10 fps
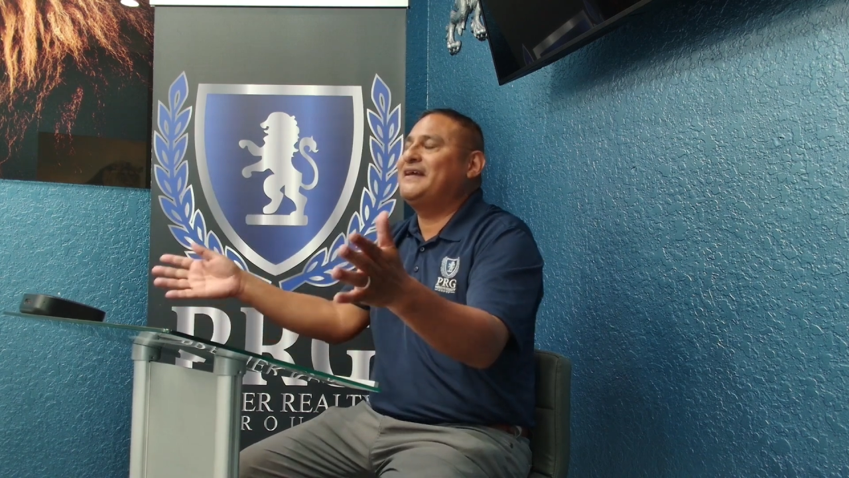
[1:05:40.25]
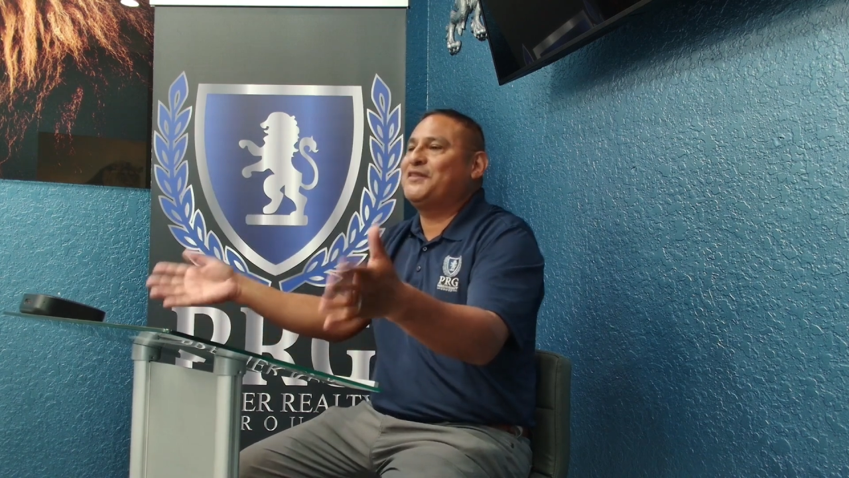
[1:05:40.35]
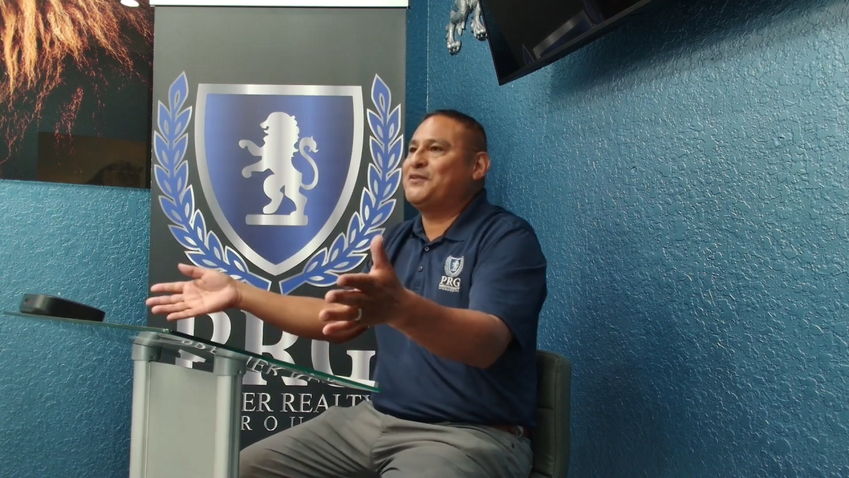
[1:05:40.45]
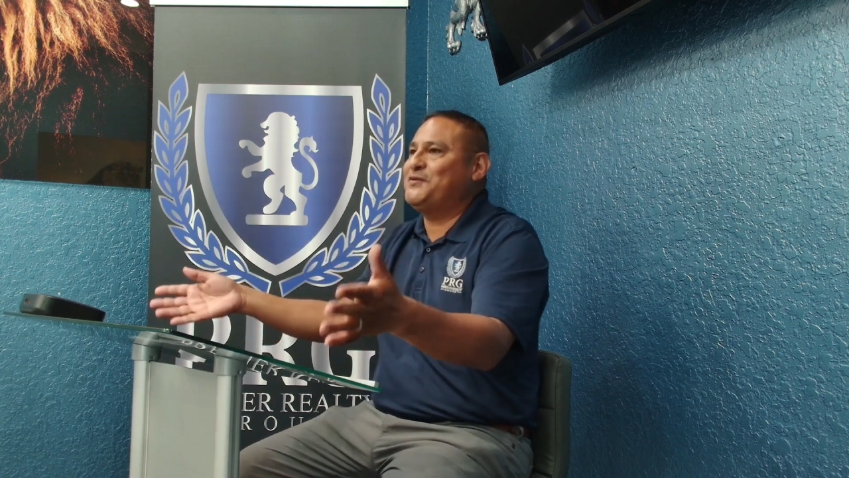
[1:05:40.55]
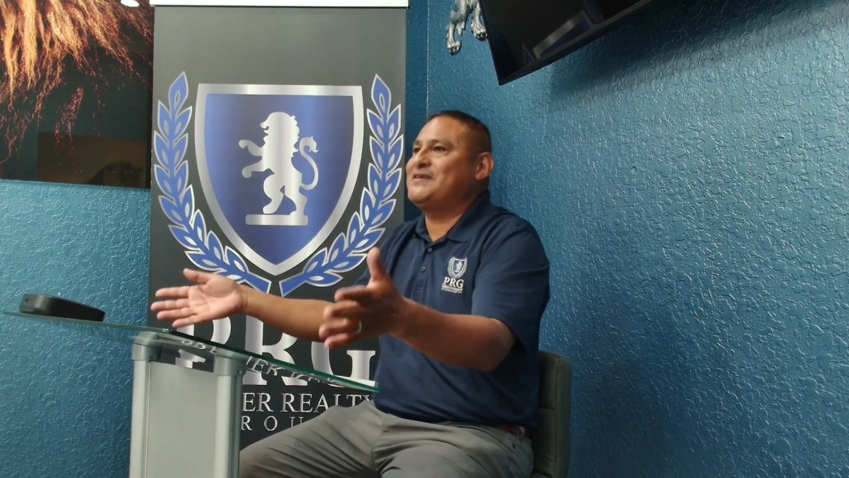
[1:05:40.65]
to
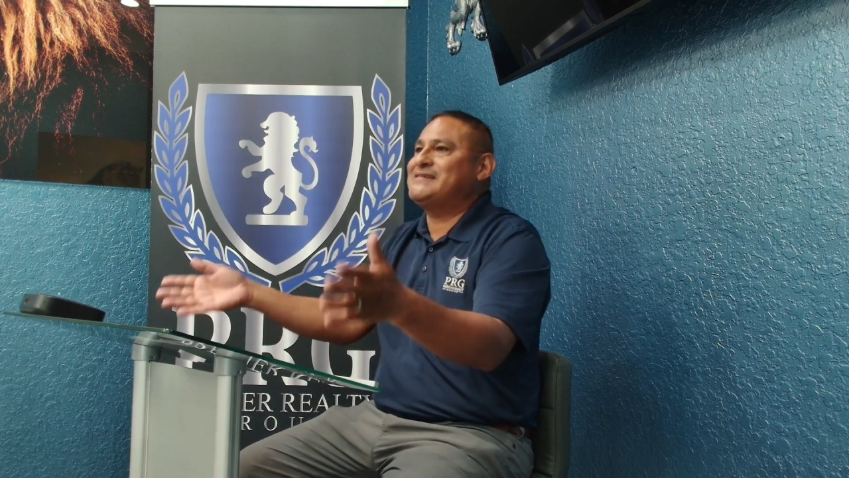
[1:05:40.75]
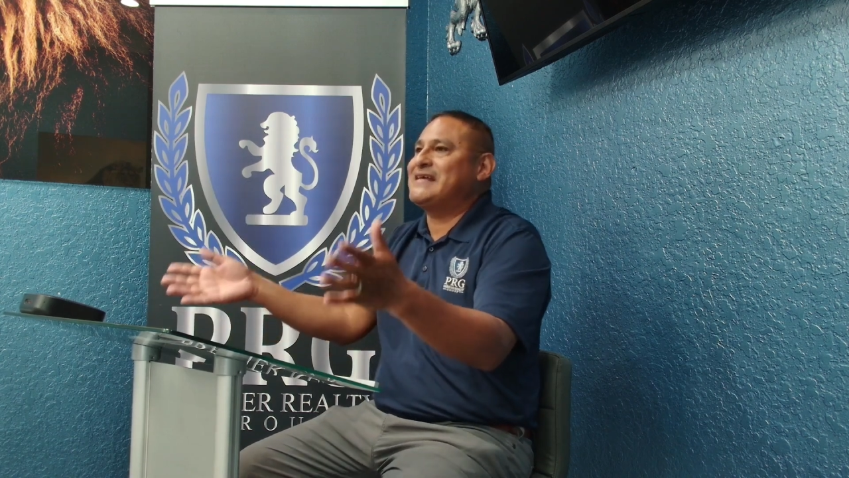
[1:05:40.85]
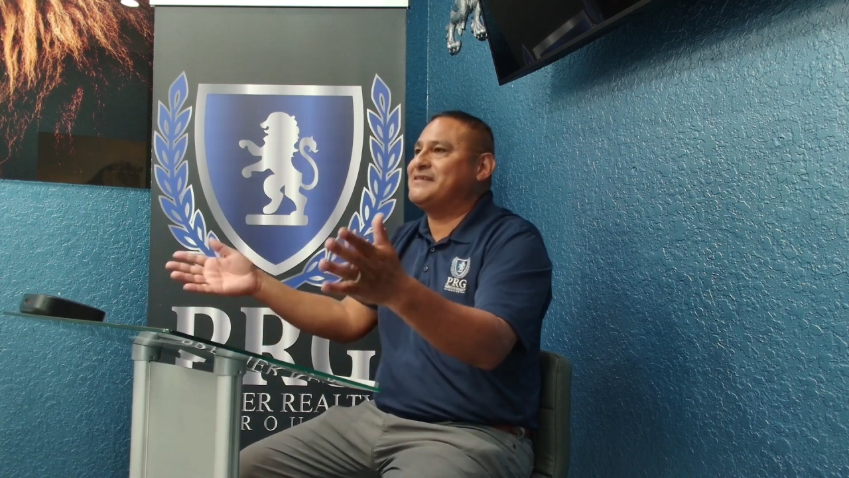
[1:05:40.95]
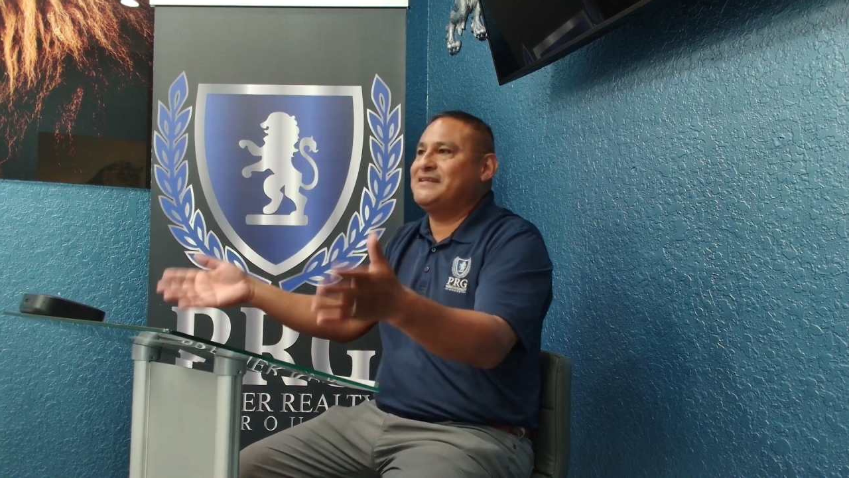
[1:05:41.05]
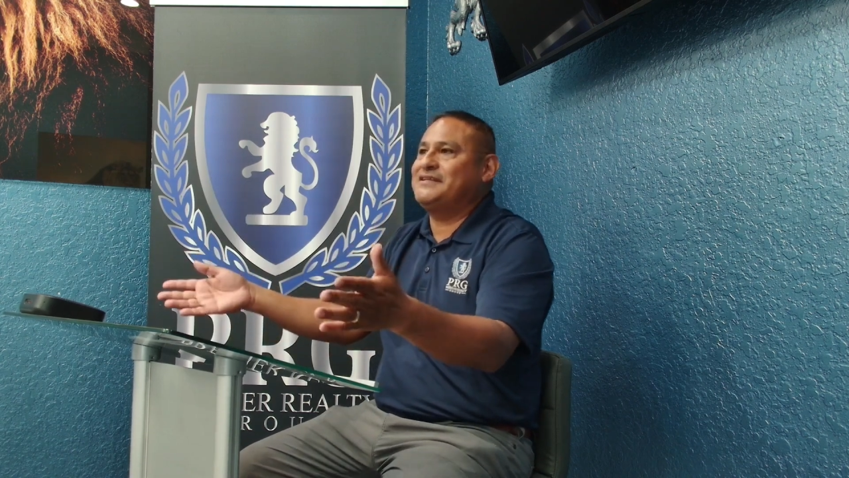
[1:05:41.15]
get through
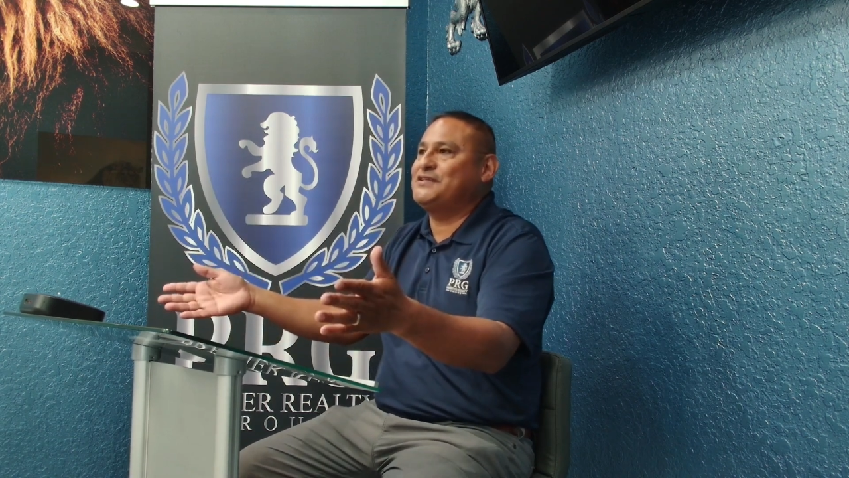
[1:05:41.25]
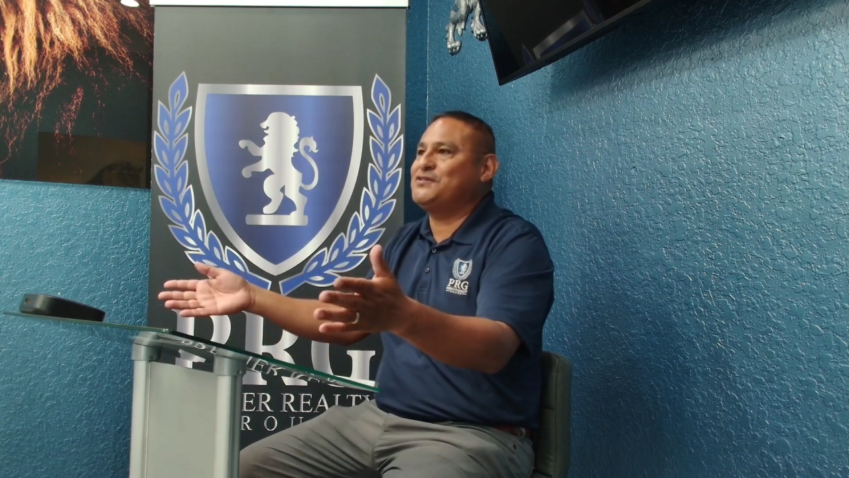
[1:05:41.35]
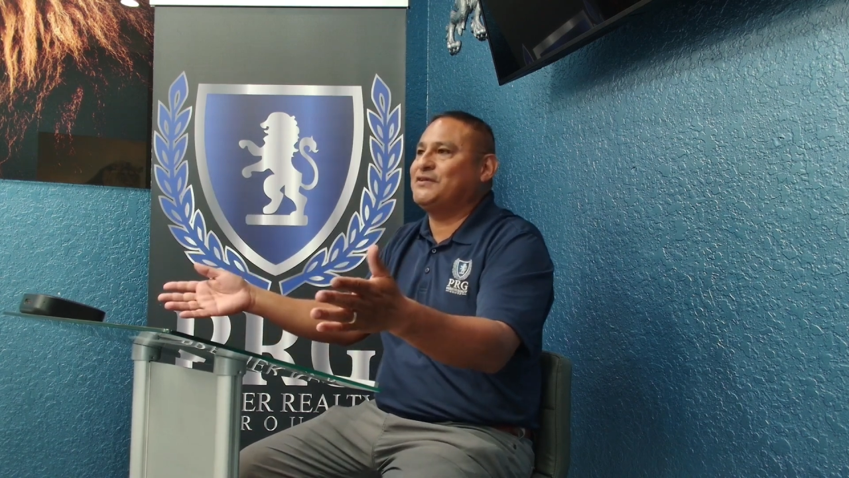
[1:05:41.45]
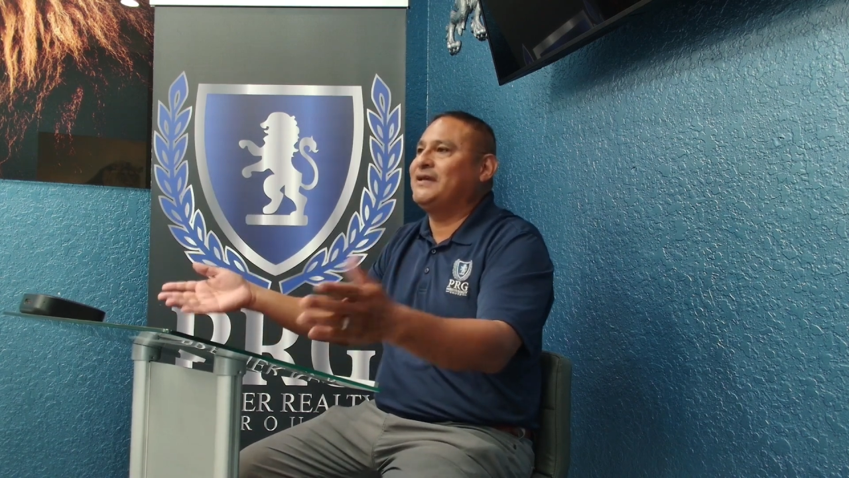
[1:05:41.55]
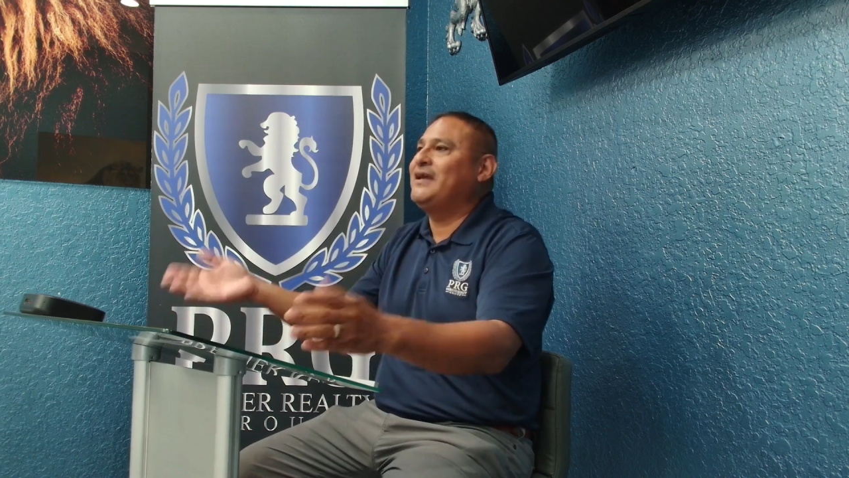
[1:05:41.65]
this as an
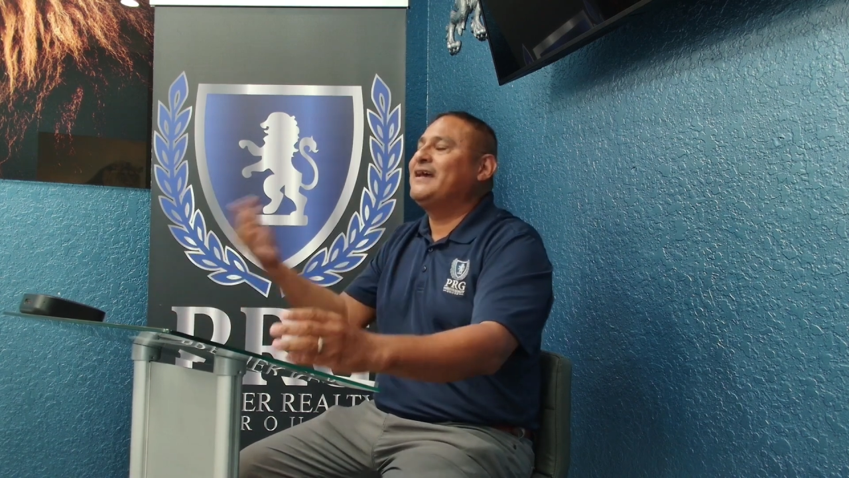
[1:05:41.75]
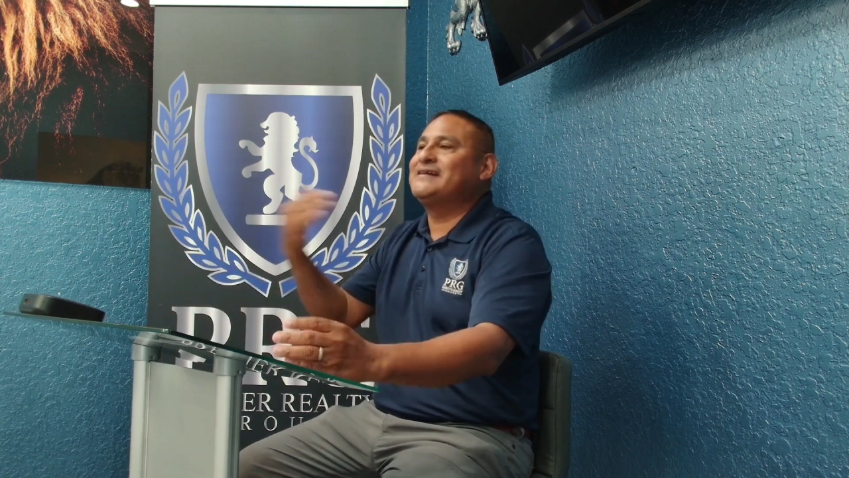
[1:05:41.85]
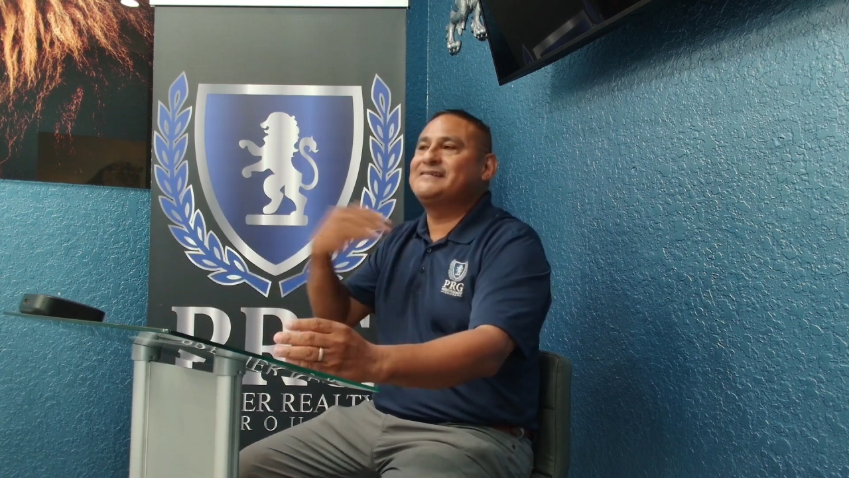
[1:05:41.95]
industry